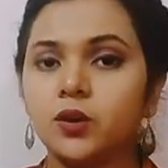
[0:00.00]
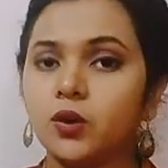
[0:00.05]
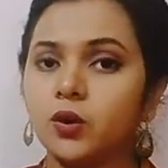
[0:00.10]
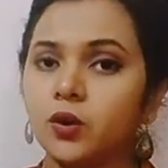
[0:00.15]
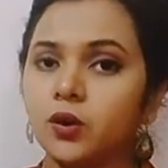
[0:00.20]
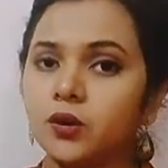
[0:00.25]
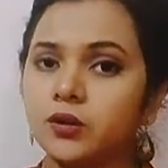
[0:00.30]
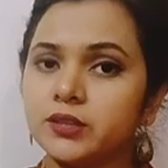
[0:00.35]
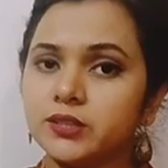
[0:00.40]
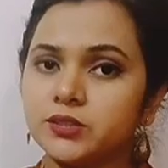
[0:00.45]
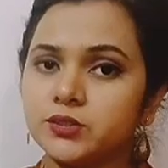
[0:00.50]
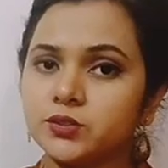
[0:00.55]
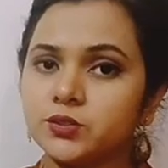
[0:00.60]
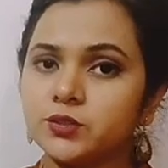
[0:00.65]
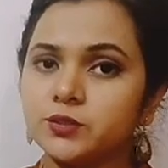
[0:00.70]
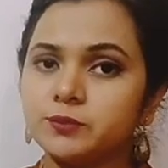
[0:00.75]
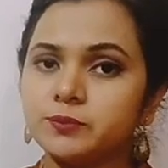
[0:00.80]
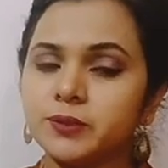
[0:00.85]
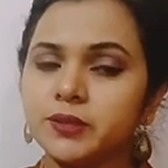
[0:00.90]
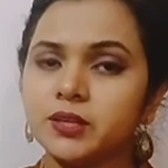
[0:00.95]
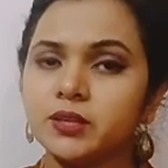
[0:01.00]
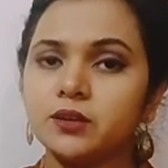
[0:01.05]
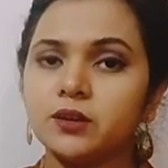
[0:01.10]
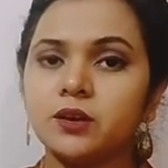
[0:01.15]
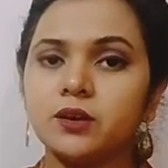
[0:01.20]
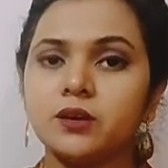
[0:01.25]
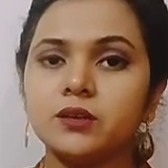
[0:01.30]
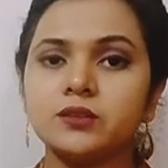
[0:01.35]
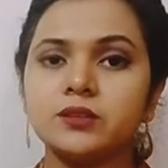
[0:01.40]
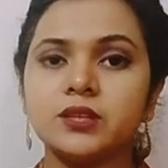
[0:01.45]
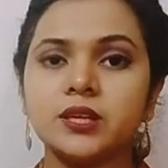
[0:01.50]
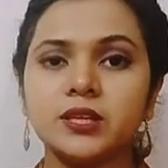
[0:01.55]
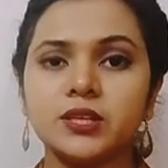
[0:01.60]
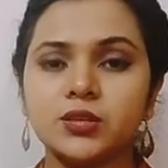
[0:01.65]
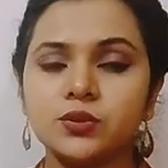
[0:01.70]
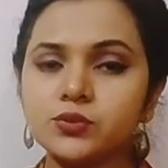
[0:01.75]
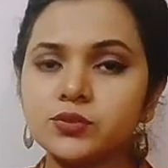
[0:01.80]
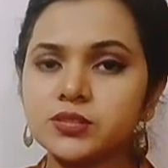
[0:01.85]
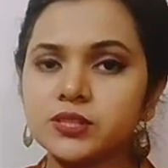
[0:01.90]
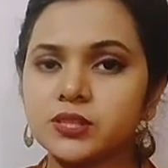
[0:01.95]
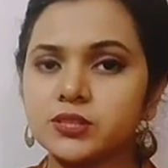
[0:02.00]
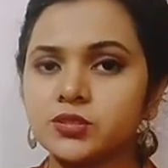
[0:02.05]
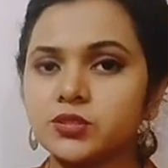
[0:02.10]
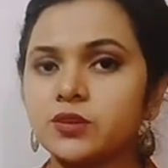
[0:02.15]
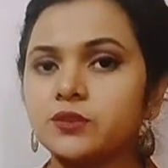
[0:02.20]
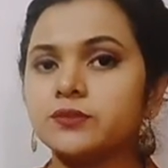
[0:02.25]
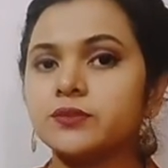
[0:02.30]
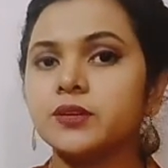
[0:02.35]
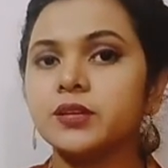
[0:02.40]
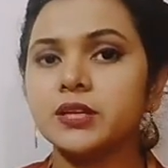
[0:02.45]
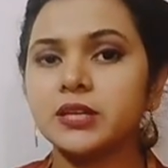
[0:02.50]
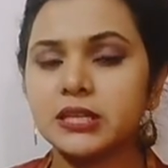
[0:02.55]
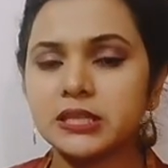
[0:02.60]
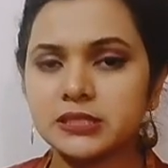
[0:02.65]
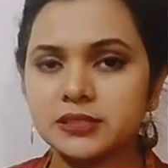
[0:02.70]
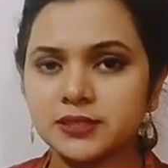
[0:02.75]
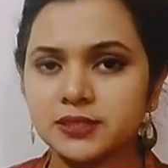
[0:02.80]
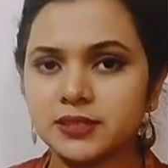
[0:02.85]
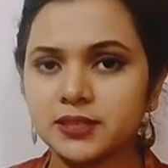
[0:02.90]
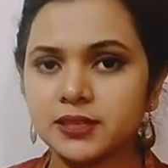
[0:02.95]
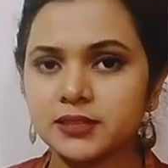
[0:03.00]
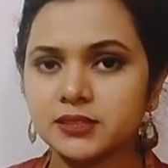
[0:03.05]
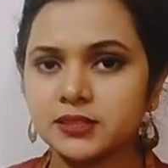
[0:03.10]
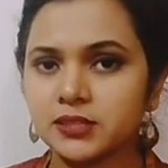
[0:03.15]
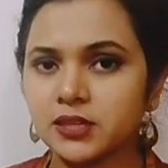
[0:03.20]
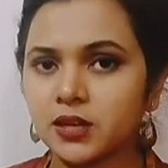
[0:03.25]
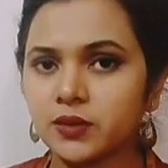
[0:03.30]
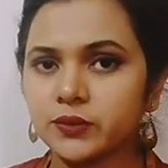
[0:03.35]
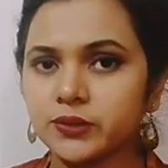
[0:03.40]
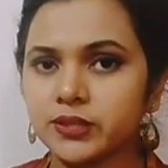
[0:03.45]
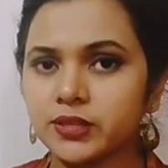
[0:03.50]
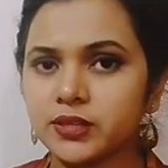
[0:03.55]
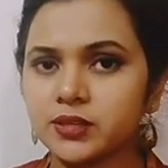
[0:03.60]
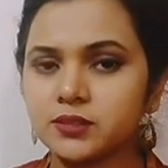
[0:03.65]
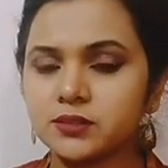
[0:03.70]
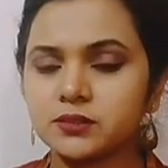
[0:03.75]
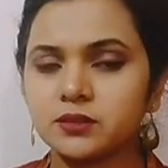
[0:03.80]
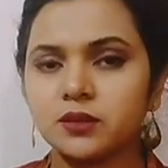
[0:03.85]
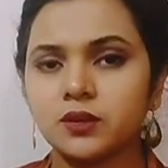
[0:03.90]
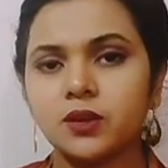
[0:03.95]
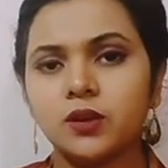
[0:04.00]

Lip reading: or it could be on the usage of internet nowadays,